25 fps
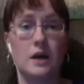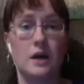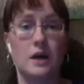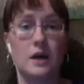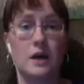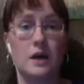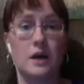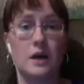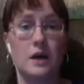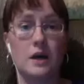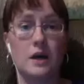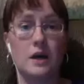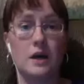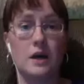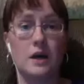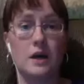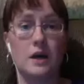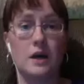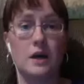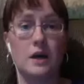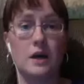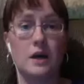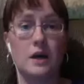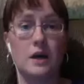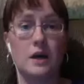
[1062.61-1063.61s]
It helps me
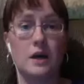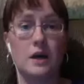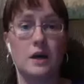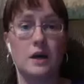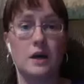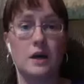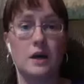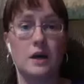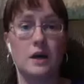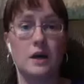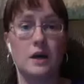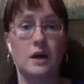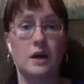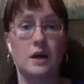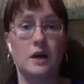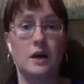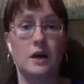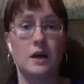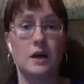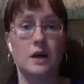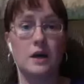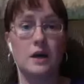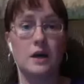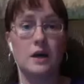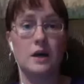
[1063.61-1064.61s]
decompress.
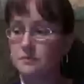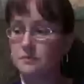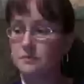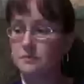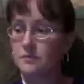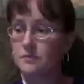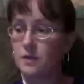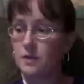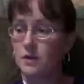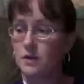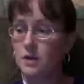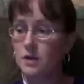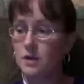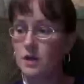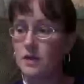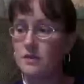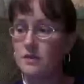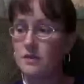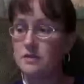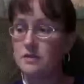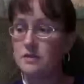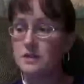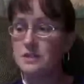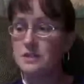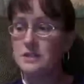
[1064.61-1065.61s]

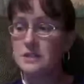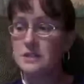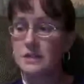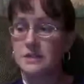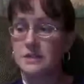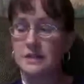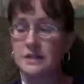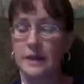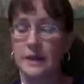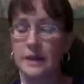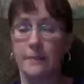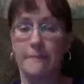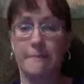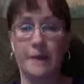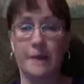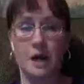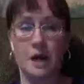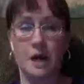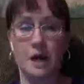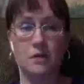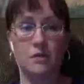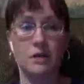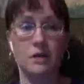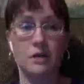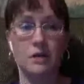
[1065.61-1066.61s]
This is a
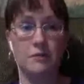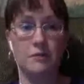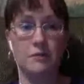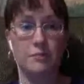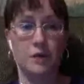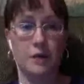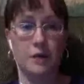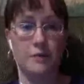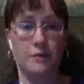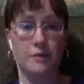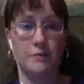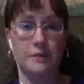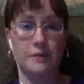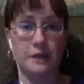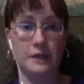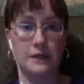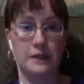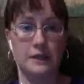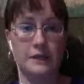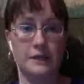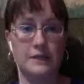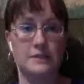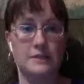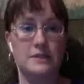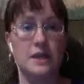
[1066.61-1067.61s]
bottle of
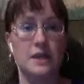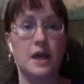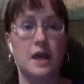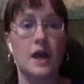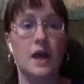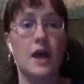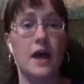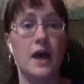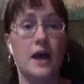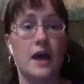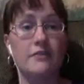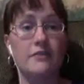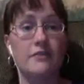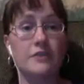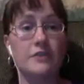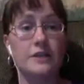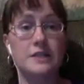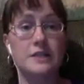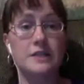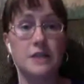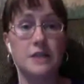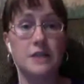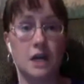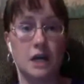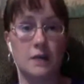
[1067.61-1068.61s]
probabilities. Every
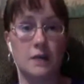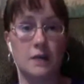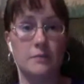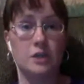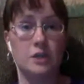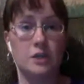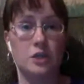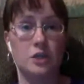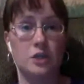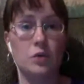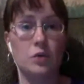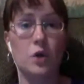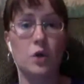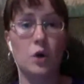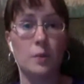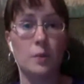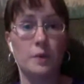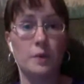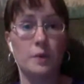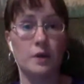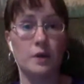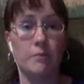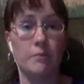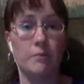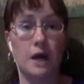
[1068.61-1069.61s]
time you open
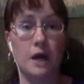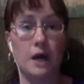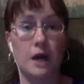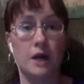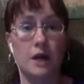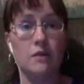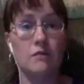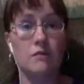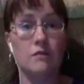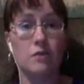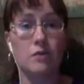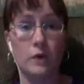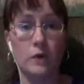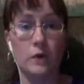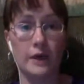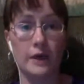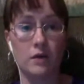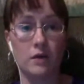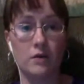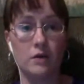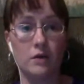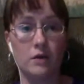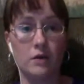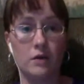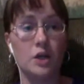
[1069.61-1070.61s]
a bottle of
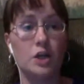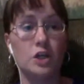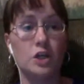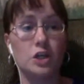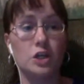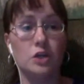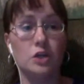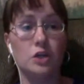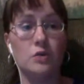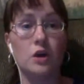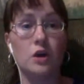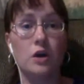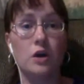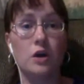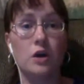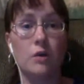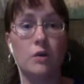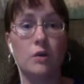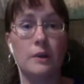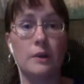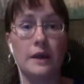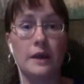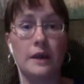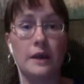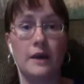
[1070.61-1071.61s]
oil, you are
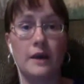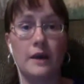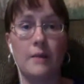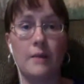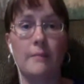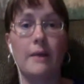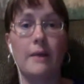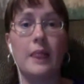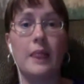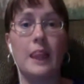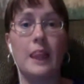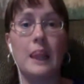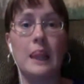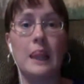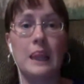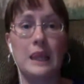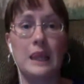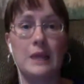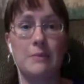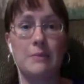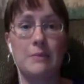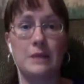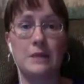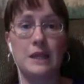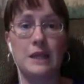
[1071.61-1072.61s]
opening up
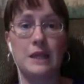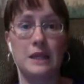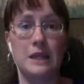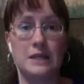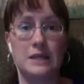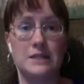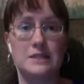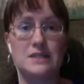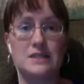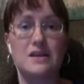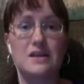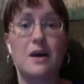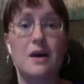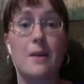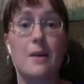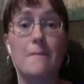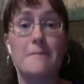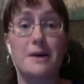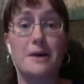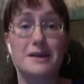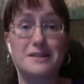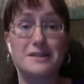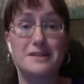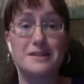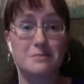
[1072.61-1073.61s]
limitless
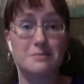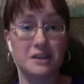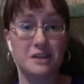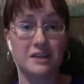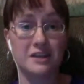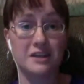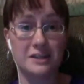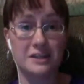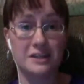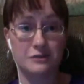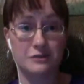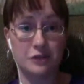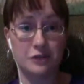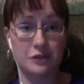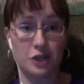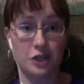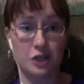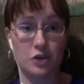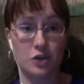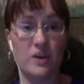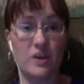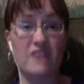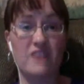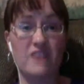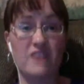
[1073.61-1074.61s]
possibilities for
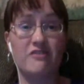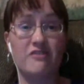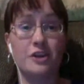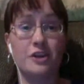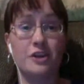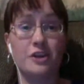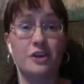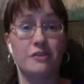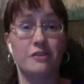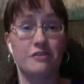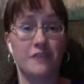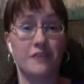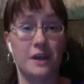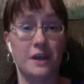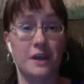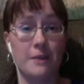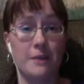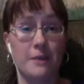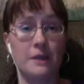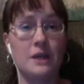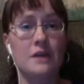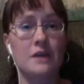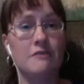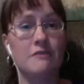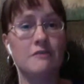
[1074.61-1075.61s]
you and for your
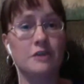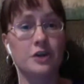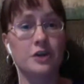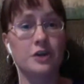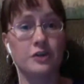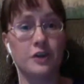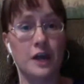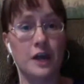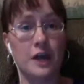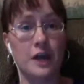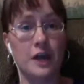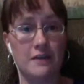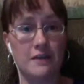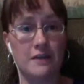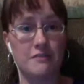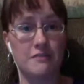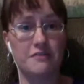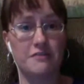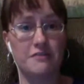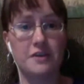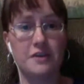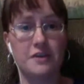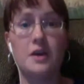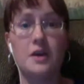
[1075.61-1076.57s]
family and for your life.